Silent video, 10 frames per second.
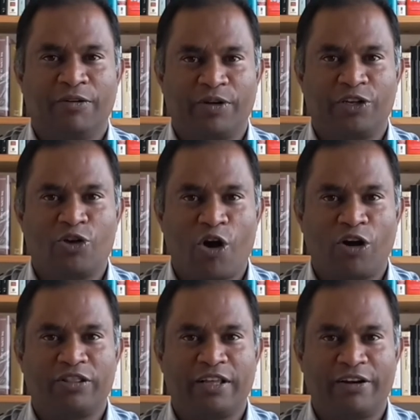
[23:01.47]
when
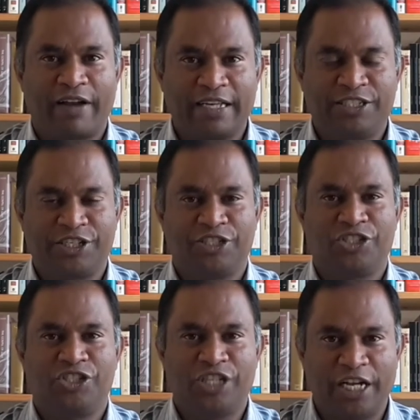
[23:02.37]
God, the righteous
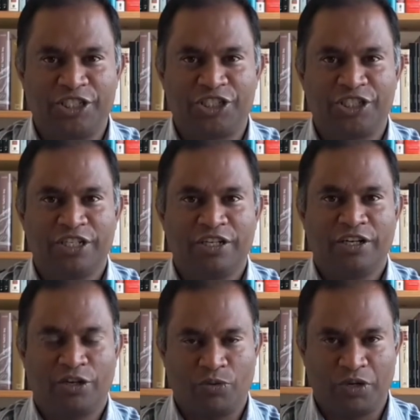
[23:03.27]
judge,
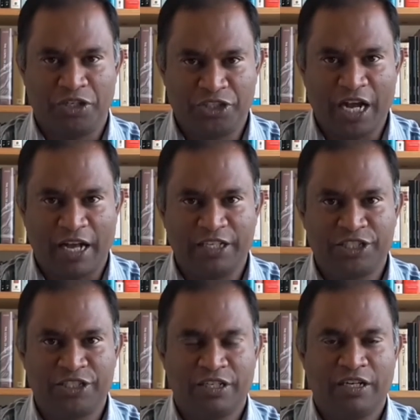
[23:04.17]
will
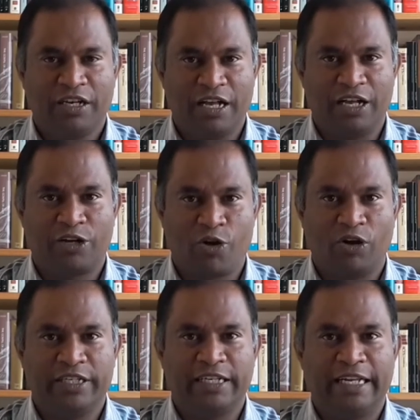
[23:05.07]
judge
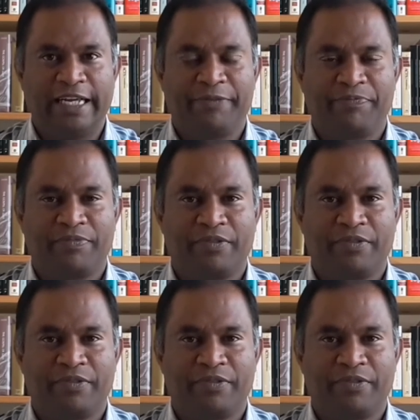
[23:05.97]
accordingly.